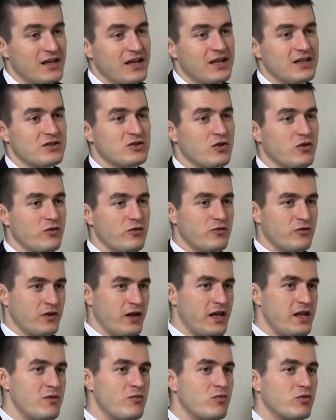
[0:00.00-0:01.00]
And so
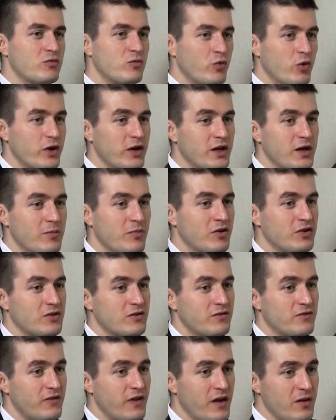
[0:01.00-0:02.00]
anyone worrying about
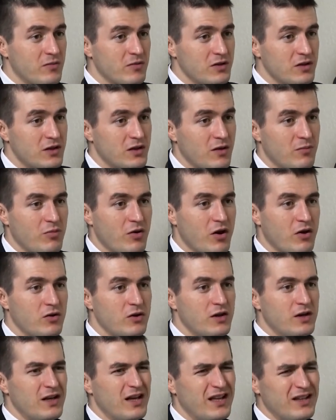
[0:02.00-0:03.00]
their family, about
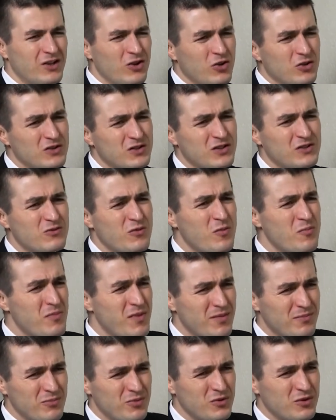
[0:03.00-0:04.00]
and they also
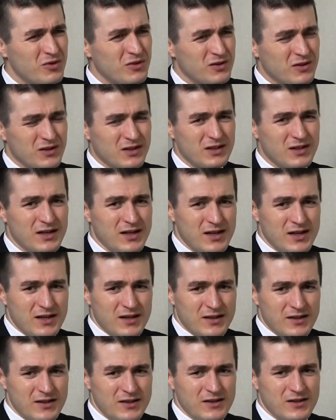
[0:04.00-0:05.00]
remember
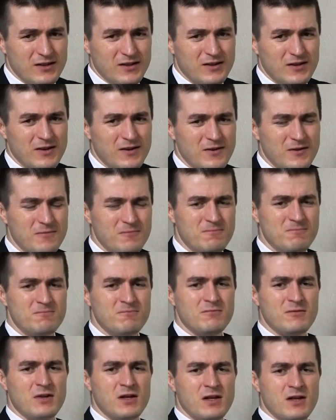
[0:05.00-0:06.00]
the
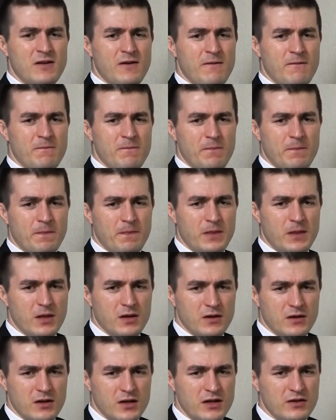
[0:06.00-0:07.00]

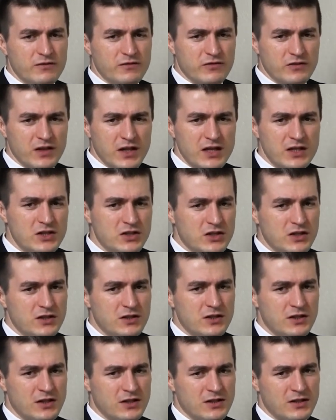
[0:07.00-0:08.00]
the
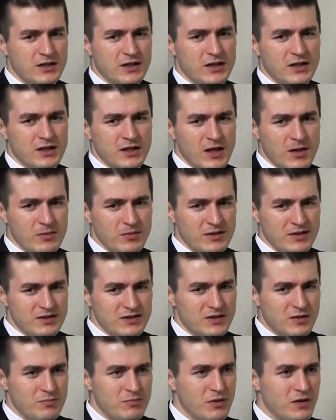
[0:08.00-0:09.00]
inflation and the economic
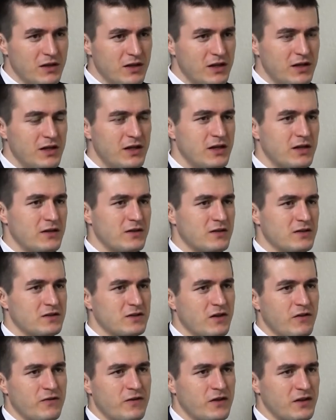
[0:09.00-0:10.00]
instability and the
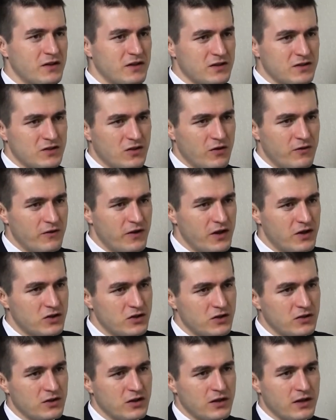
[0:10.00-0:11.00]
suffering and the
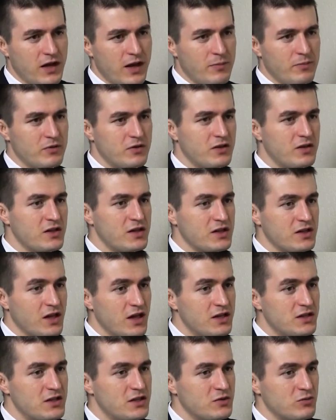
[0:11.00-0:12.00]
starvation that happened in the
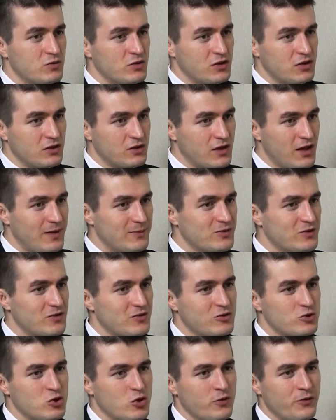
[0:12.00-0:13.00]
90s with the collapse of
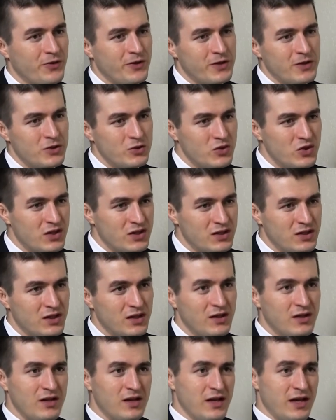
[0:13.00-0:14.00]
the Soviet Union.
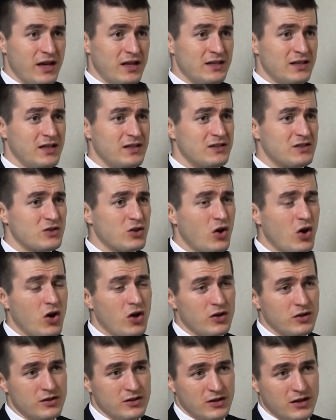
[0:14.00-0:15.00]
And they
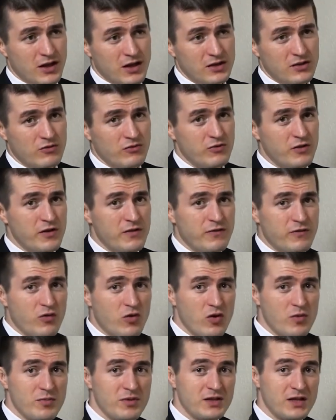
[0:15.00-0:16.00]
saw the kind of
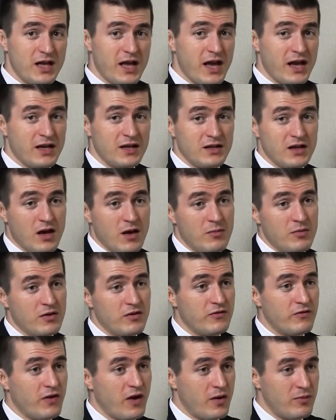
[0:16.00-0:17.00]
reform and the
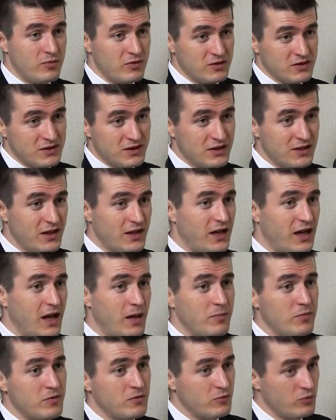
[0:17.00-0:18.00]
economic vibrancy that
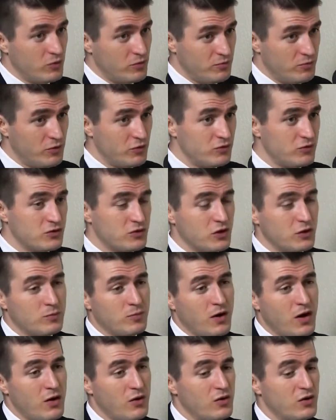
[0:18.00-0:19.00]
happened when Putin took
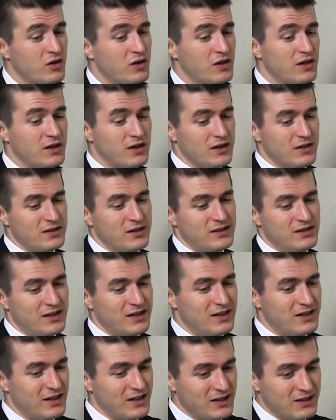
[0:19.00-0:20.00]
power, that
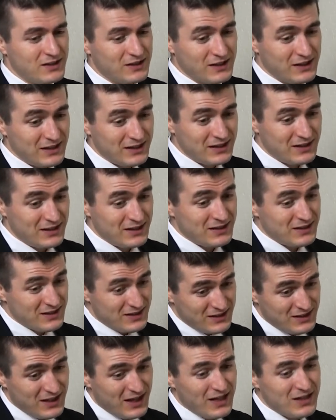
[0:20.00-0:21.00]
they think like
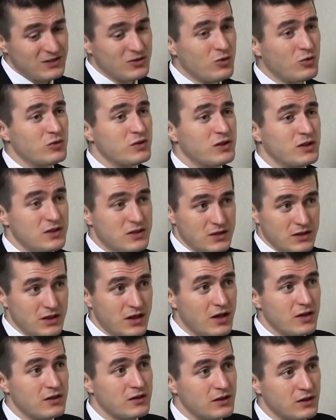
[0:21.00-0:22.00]
this guy's holding it
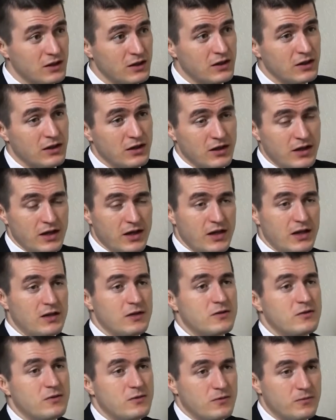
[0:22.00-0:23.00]
together.
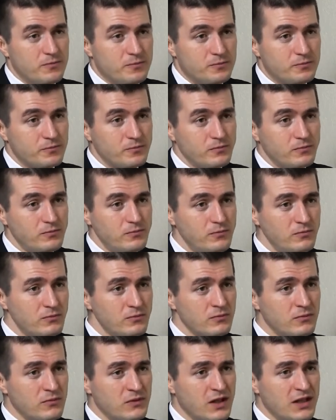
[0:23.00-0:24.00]
And
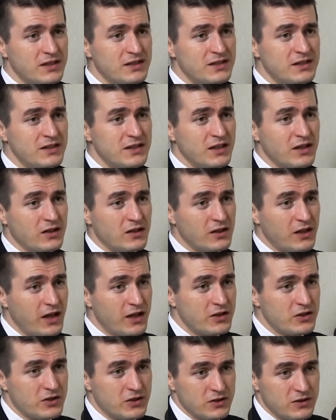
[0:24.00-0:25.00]
they see
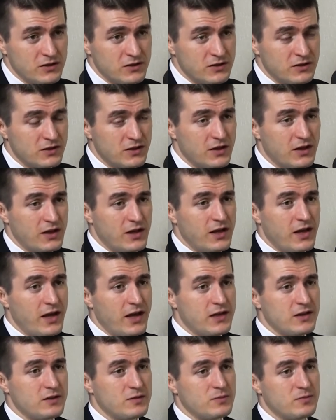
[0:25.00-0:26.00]
elections
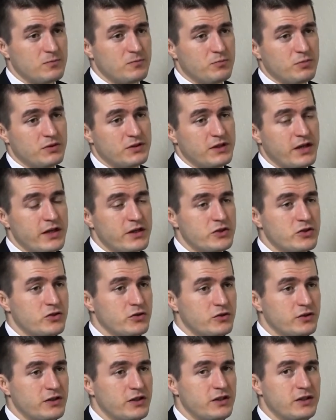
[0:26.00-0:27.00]
as
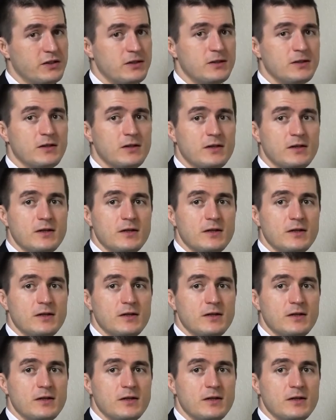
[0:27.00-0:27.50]
potentially